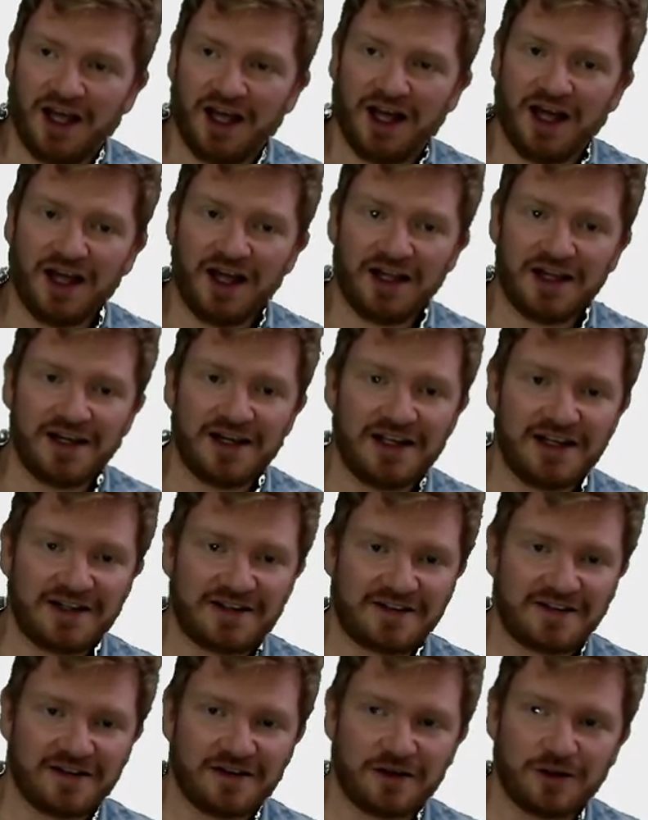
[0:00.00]
a
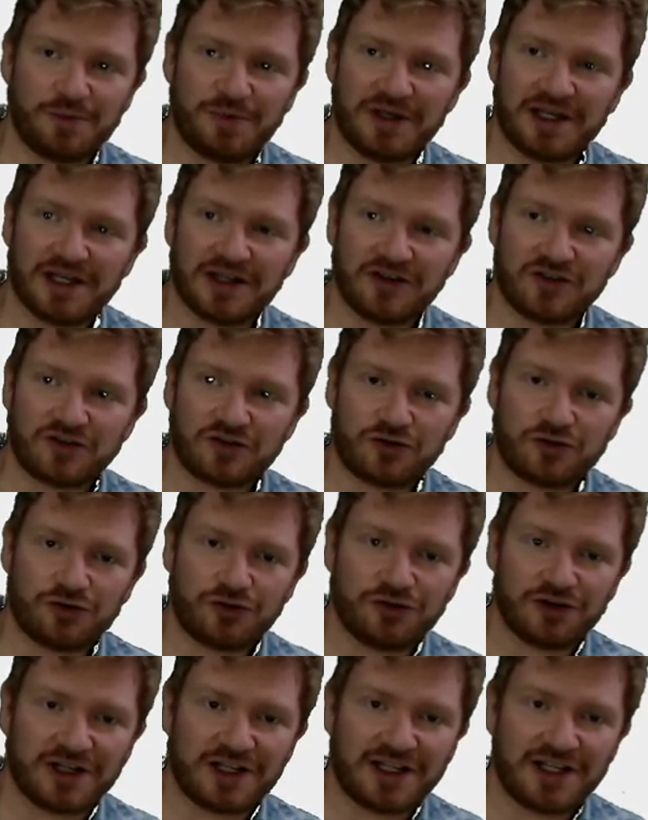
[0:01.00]
little bit
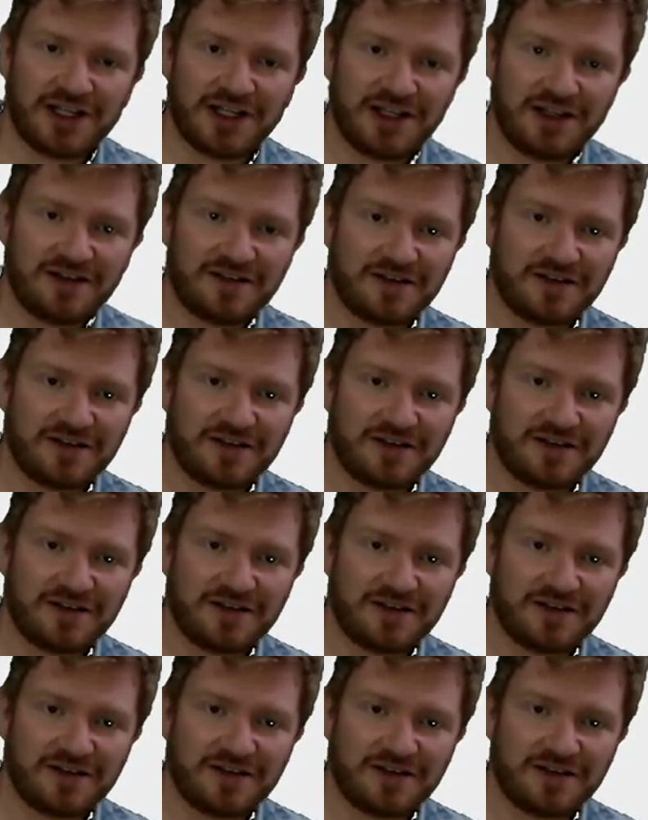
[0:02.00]
tricky,